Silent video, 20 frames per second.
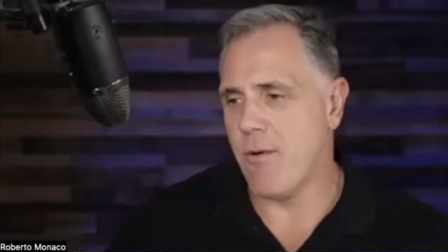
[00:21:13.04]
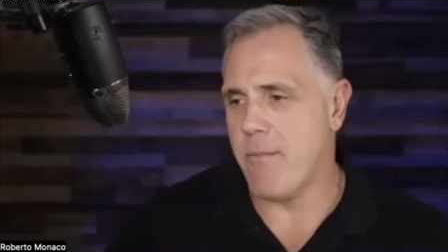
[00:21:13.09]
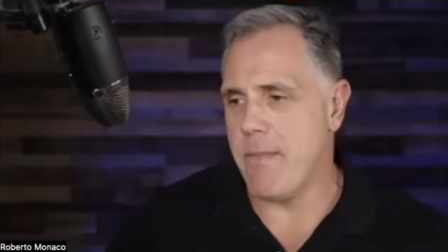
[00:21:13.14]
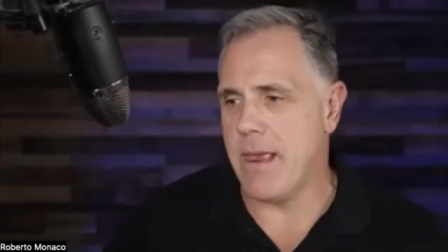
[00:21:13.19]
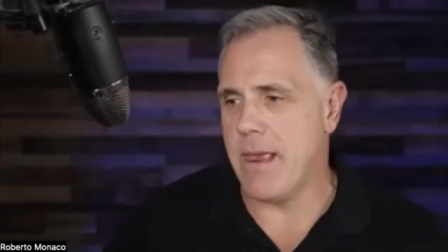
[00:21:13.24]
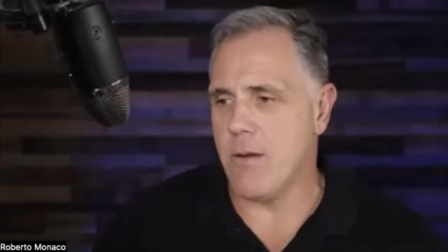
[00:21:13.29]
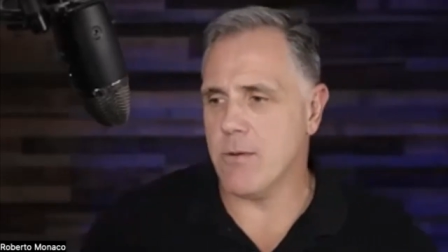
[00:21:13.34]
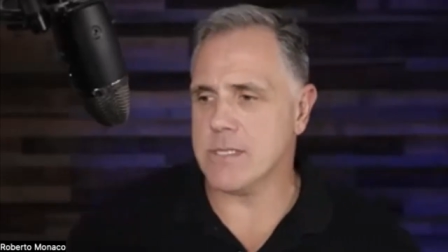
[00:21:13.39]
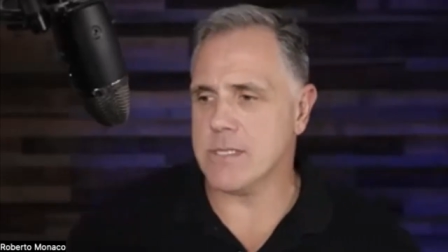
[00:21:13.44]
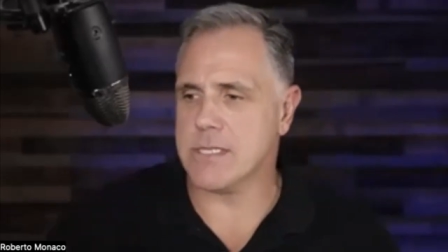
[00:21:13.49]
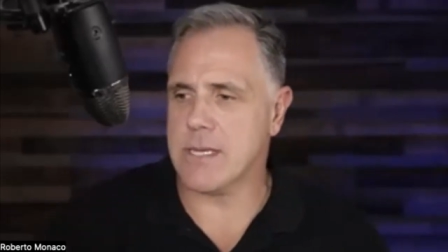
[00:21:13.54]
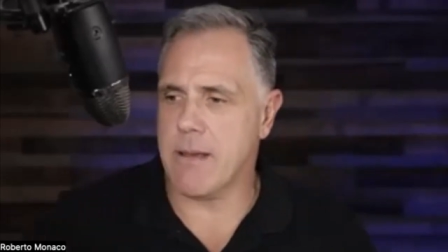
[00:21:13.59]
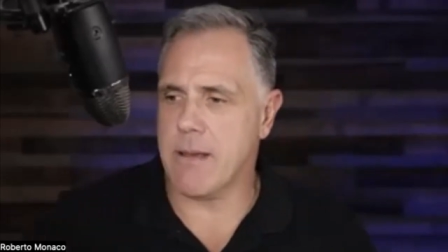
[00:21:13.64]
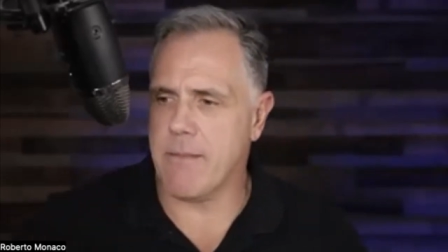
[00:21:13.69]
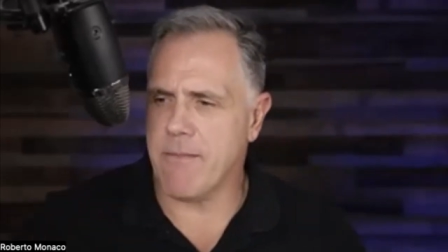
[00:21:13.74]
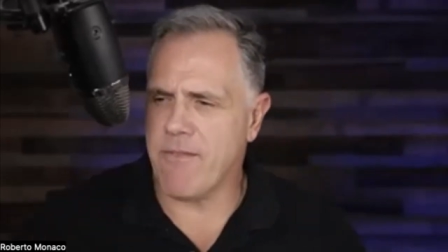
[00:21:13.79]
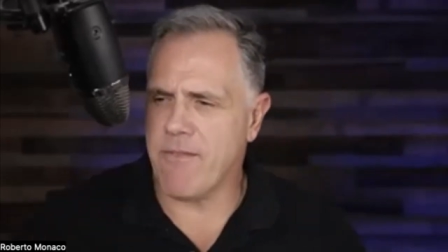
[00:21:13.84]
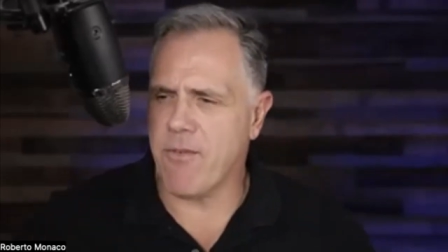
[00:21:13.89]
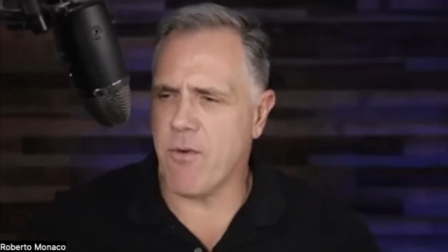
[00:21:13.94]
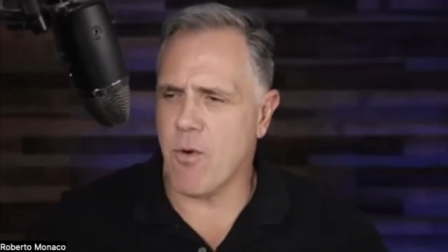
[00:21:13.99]
me it was a uh,
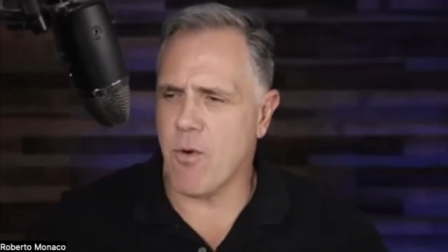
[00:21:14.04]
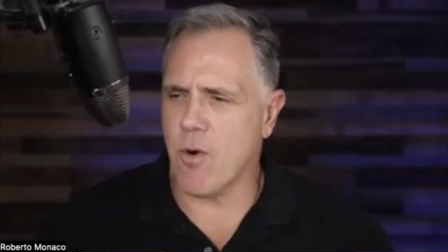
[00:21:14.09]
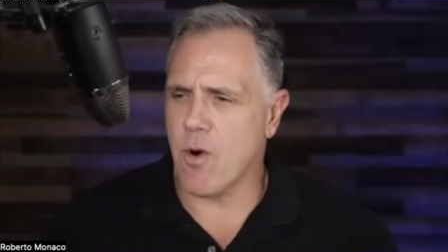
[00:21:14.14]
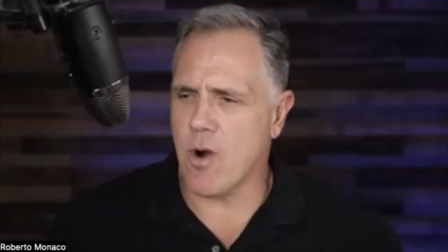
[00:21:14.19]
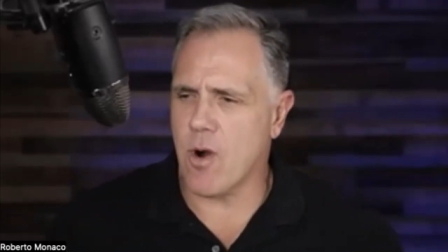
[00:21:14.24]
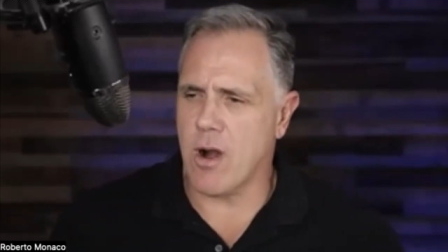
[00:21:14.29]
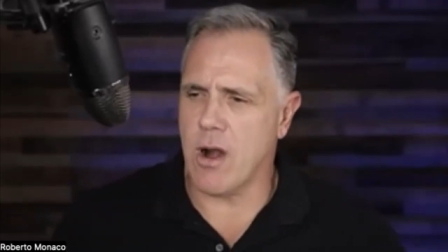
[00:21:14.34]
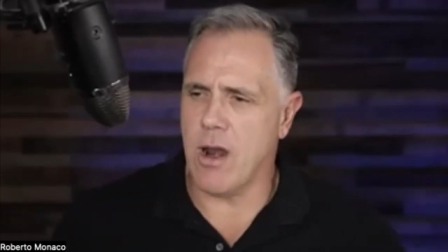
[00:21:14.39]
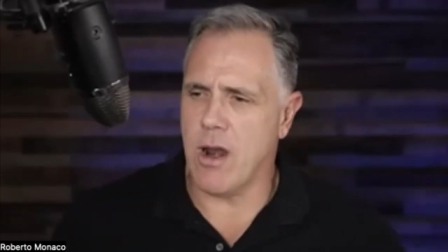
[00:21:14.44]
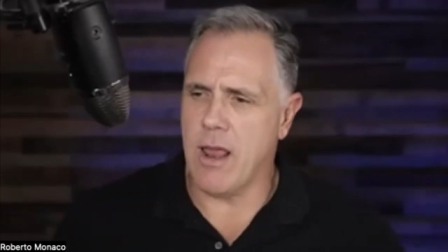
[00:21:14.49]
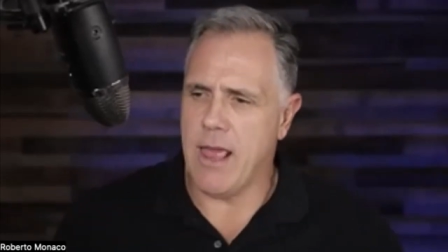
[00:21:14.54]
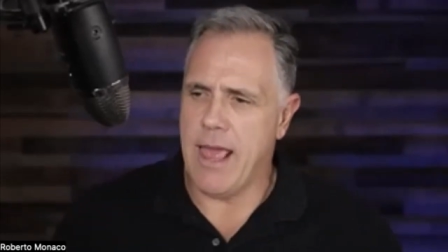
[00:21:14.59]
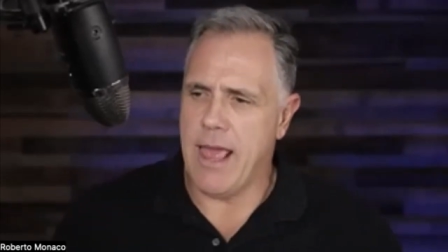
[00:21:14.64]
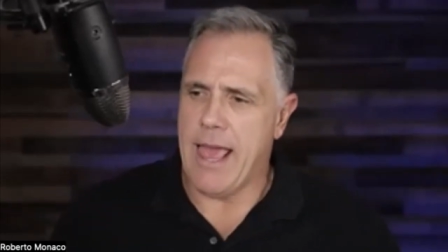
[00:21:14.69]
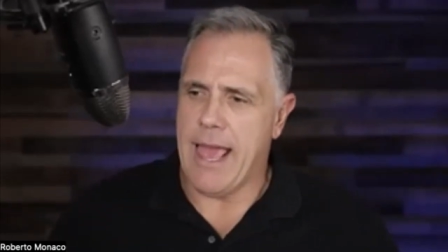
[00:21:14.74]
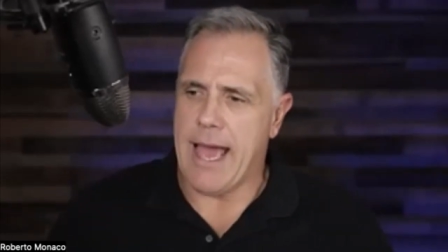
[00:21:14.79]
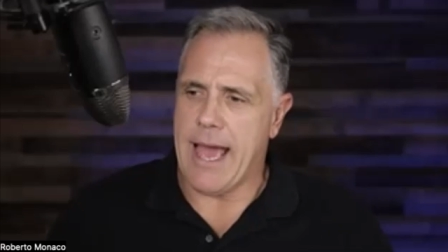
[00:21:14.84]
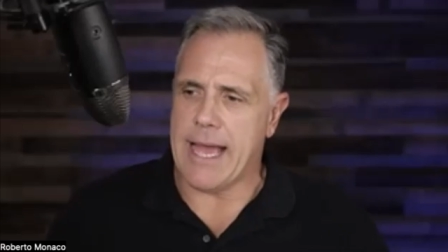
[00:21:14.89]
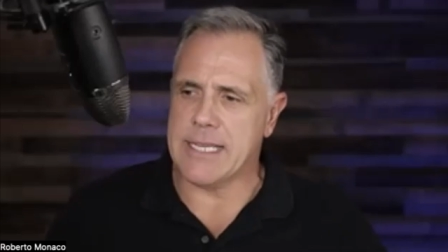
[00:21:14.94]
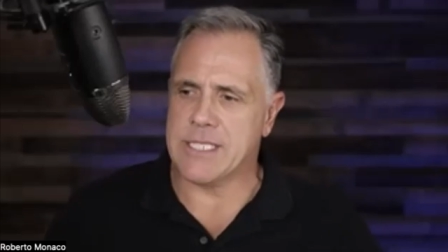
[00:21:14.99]
for
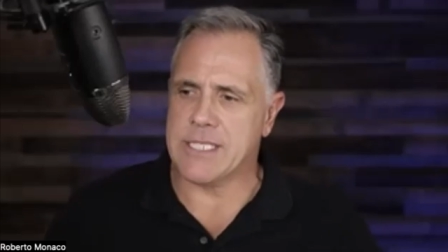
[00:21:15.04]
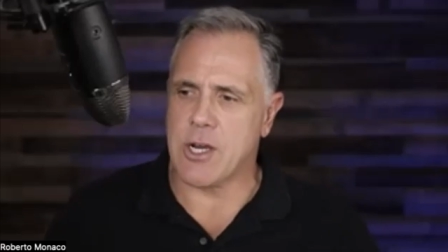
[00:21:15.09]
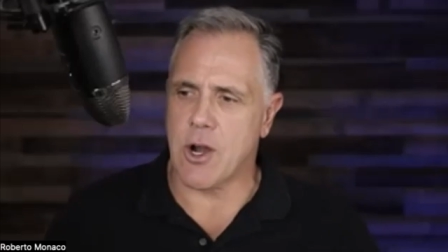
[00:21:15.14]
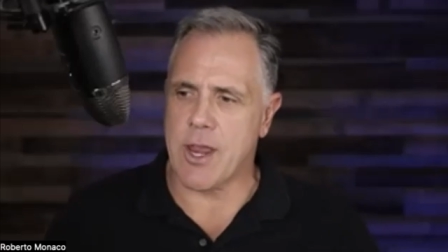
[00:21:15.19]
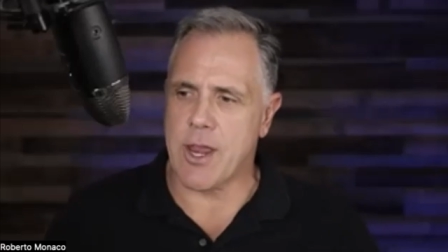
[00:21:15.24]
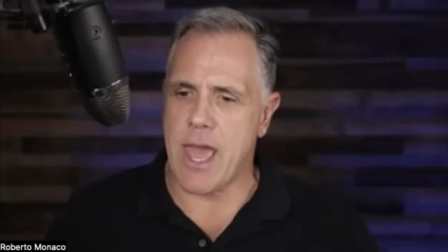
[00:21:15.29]
i started